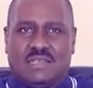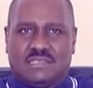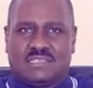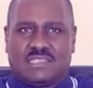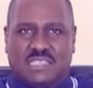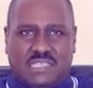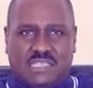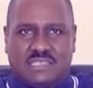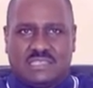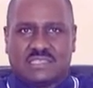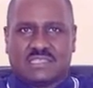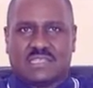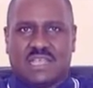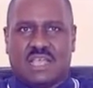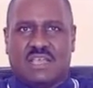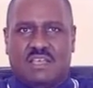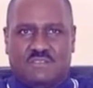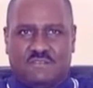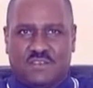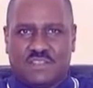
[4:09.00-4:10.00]
things
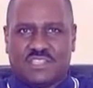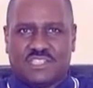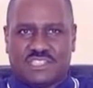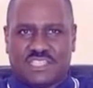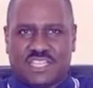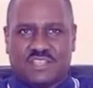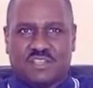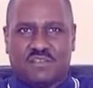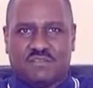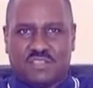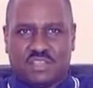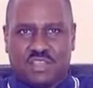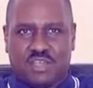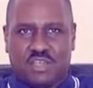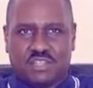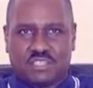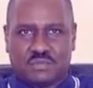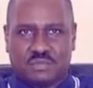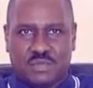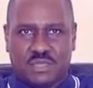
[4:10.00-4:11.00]
for the sake of the
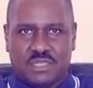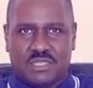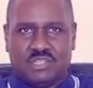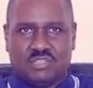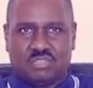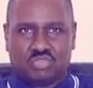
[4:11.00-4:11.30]
gospel.